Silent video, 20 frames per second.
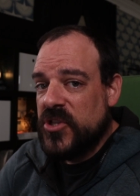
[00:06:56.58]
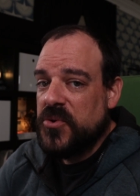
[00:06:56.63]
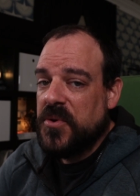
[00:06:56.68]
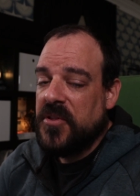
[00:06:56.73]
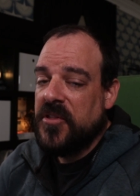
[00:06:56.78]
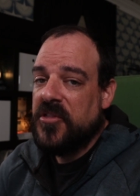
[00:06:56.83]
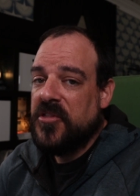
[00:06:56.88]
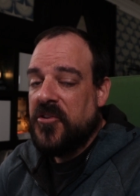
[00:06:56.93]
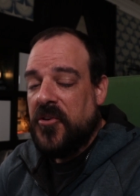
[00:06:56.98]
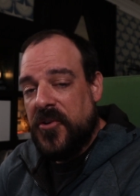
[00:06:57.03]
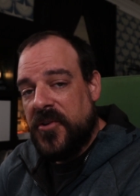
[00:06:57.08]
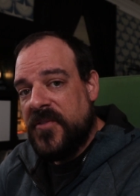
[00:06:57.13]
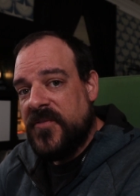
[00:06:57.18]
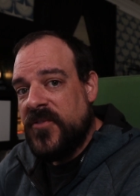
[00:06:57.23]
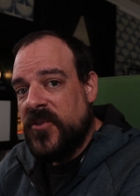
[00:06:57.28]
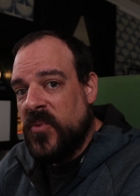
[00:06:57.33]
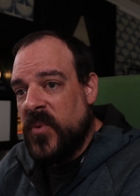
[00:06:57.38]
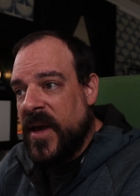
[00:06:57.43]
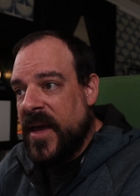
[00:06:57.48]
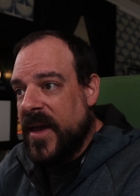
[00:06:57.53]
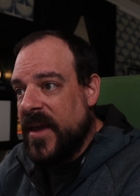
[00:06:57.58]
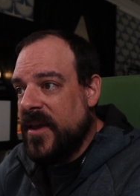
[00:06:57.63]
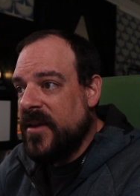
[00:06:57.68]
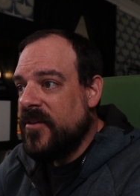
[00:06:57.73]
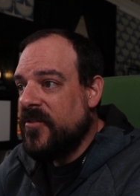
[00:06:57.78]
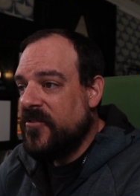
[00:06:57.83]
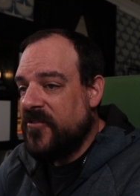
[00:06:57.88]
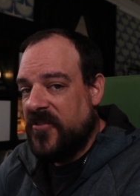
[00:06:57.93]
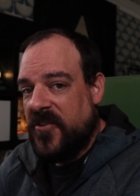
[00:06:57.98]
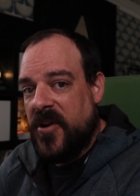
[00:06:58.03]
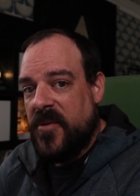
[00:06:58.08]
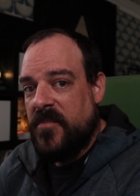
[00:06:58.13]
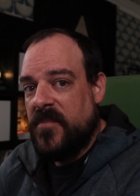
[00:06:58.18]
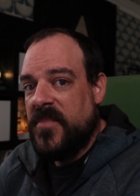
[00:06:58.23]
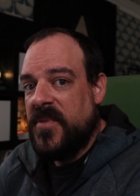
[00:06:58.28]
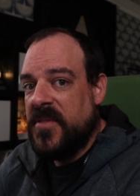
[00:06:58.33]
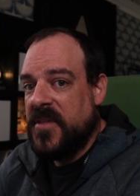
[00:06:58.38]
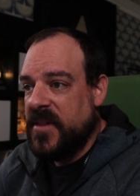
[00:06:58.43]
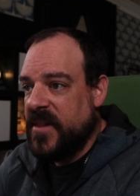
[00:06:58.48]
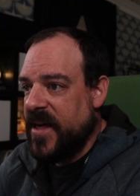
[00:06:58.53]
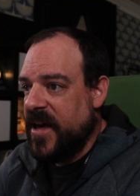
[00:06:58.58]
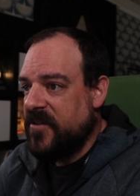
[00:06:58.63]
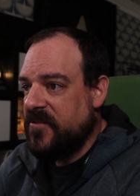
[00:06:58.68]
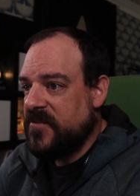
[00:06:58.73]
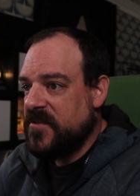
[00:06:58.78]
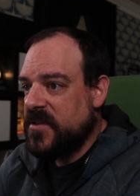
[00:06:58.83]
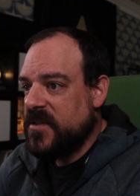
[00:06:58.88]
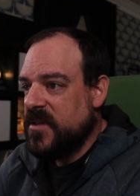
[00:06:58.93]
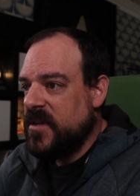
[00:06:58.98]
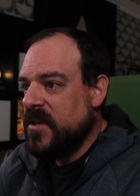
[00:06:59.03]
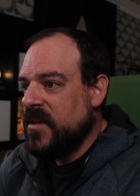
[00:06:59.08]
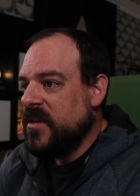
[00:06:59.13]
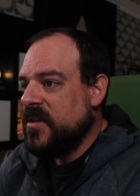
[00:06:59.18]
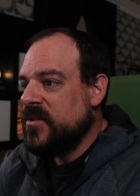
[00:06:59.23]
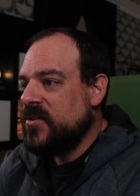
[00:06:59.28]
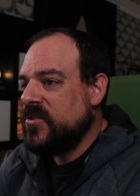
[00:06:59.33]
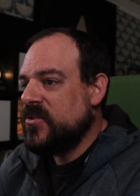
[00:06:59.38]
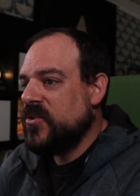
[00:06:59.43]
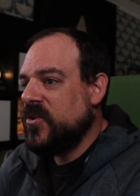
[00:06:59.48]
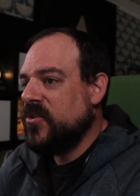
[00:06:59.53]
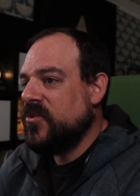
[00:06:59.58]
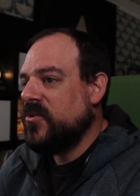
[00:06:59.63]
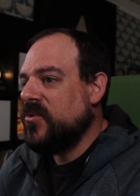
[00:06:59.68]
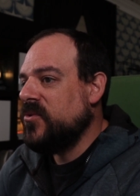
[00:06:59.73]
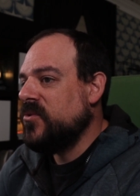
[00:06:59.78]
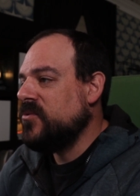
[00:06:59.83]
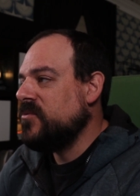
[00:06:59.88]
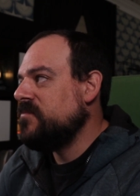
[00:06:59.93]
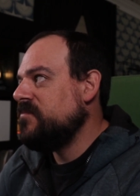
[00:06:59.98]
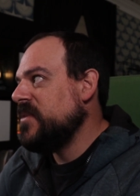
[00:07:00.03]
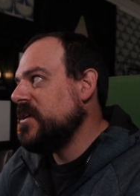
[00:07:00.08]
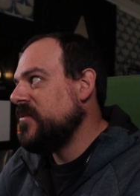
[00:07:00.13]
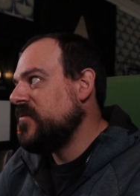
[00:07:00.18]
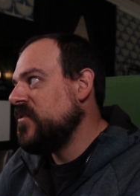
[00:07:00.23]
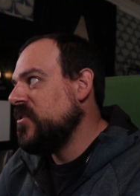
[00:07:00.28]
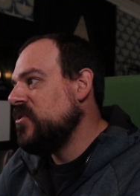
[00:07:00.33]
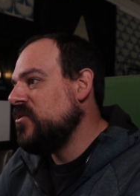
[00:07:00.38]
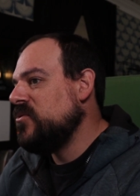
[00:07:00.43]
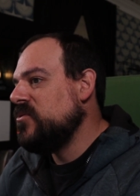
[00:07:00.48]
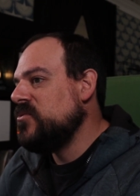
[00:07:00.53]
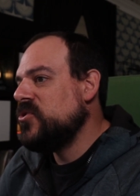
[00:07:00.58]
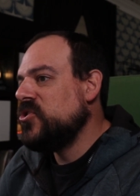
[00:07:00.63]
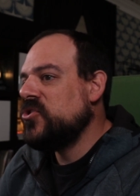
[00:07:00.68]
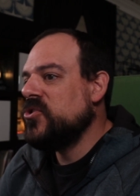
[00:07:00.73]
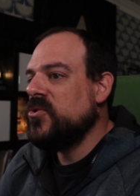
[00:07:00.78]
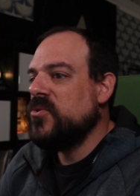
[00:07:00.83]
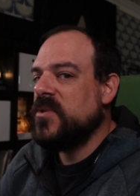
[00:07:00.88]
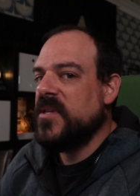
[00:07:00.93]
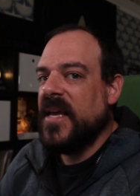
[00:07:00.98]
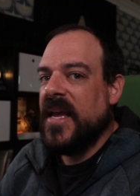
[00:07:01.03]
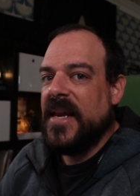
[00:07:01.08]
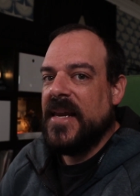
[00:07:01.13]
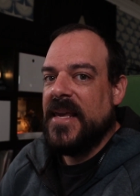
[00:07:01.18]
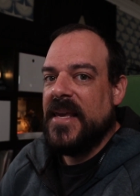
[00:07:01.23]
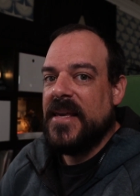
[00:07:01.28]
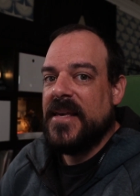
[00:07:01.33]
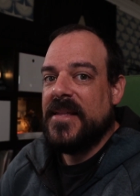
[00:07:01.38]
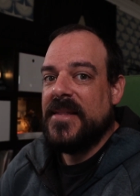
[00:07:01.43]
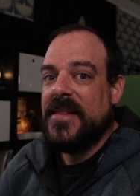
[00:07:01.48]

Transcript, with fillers: to a third of the way from the left. So if you shoot any